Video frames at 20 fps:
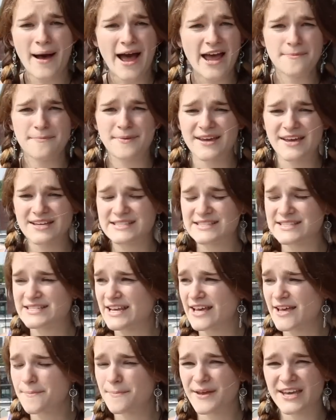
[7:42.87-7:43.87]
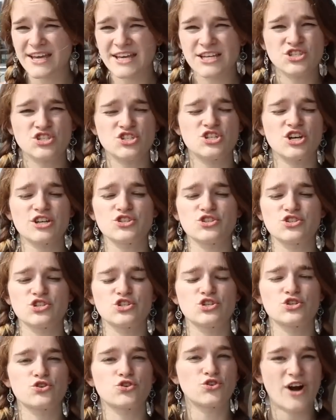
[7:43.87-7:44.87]
my biggest tip is just
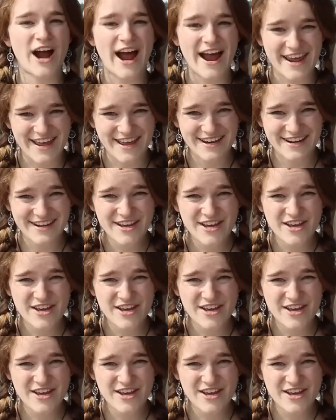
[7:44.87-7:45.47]
try it.